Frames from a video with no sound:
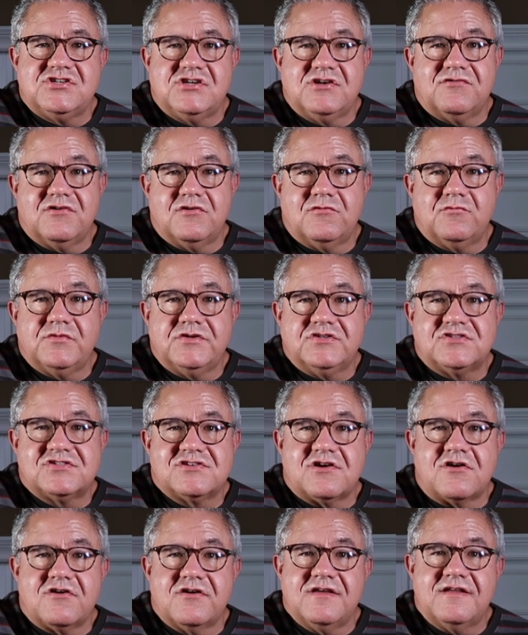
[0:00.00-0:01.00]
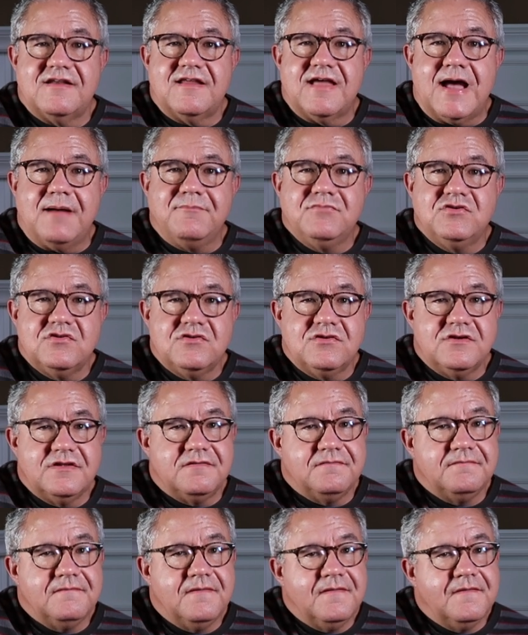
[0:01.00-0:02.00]
G run when you start it. I'm
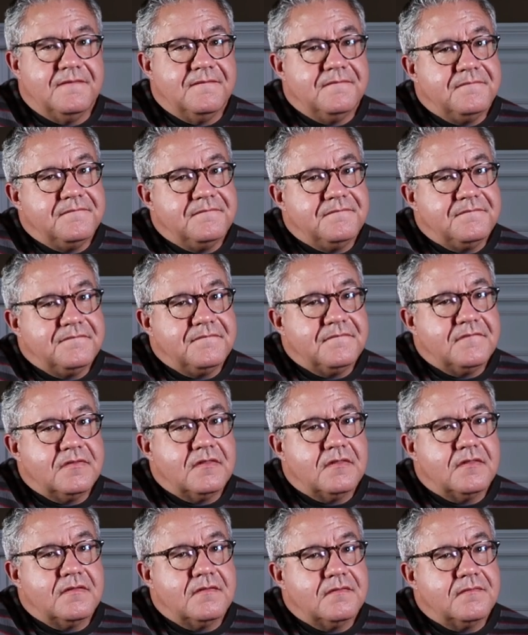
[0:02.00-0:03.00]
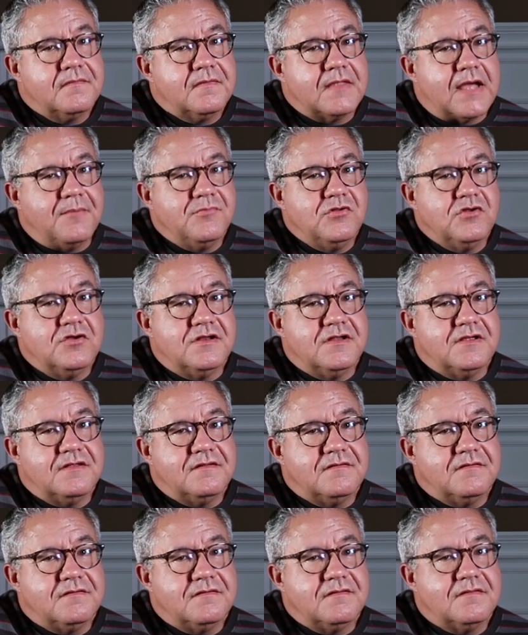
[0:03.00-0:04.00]
doing I'm doing
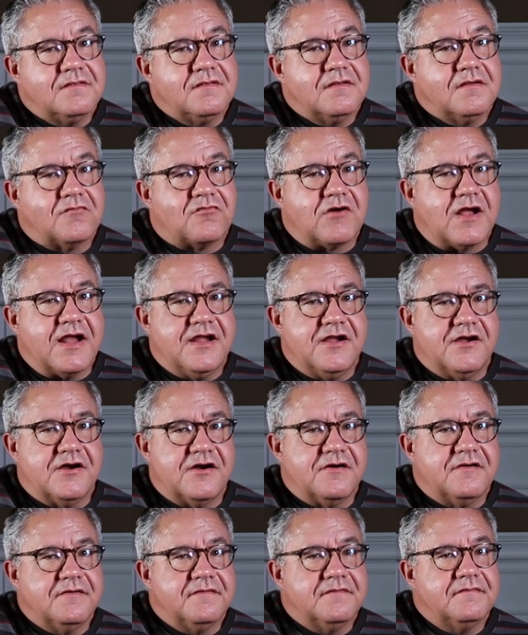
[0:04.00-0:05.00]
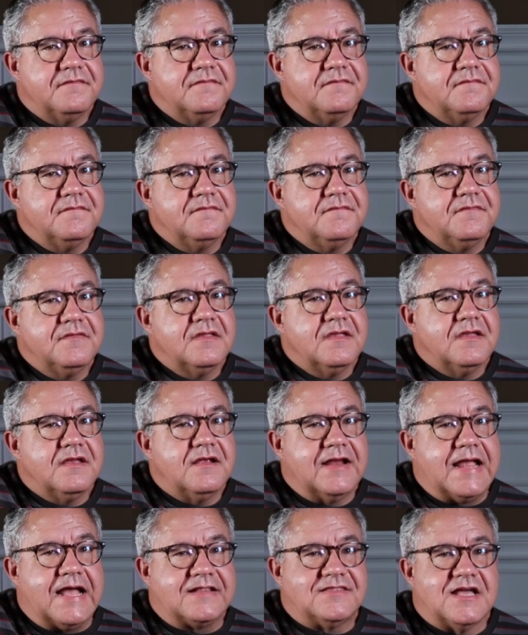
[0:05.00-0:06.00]
it right here
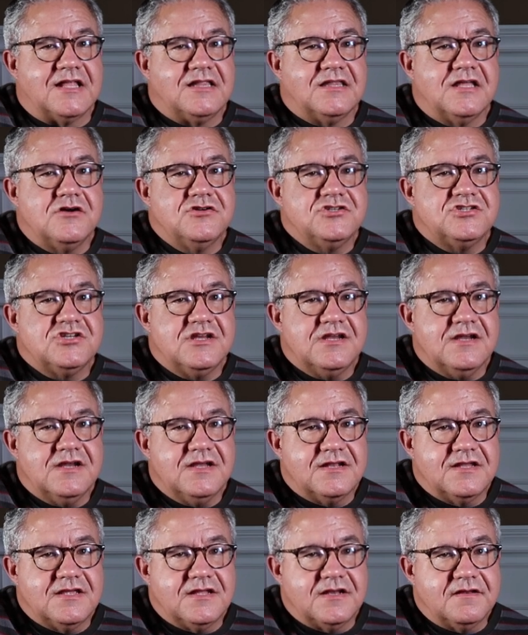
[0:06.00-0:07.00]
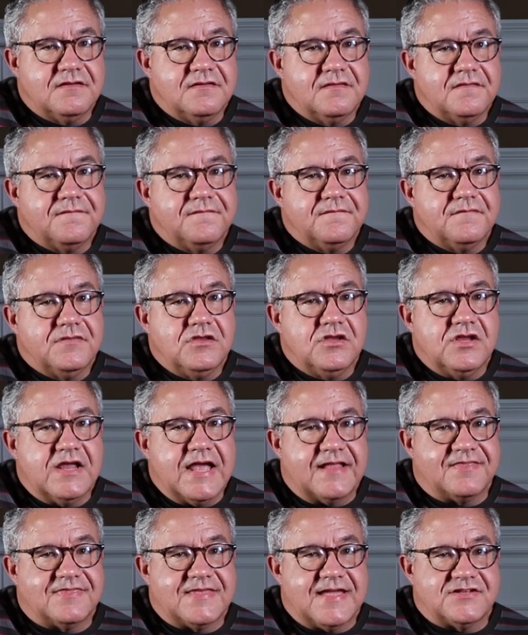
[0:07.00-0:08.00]
got that low G and then you
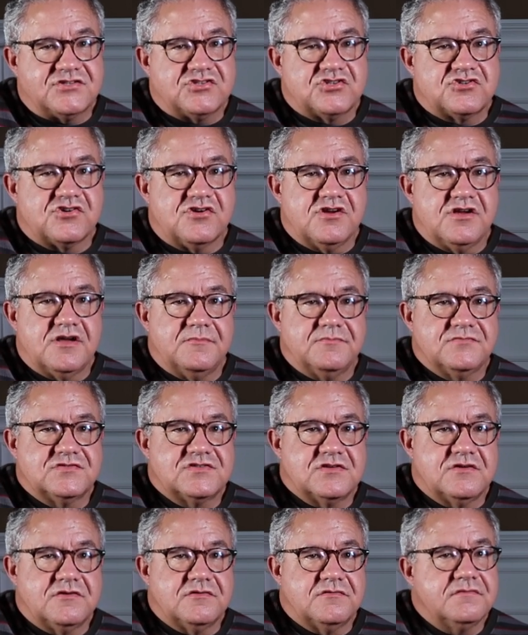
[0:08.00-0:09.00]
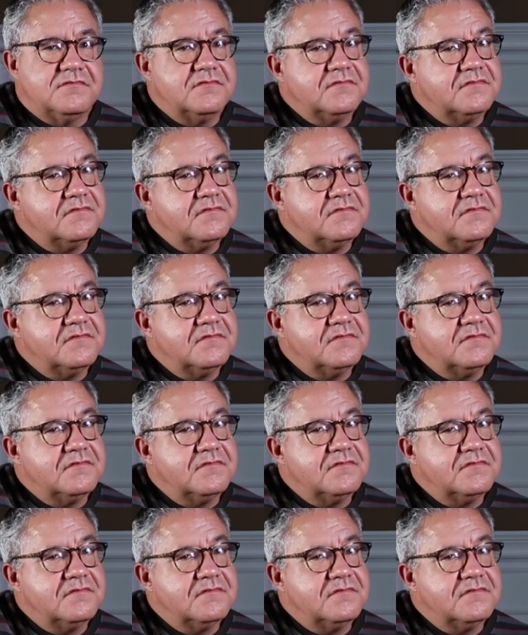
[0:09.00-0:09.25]
got that strum. So, so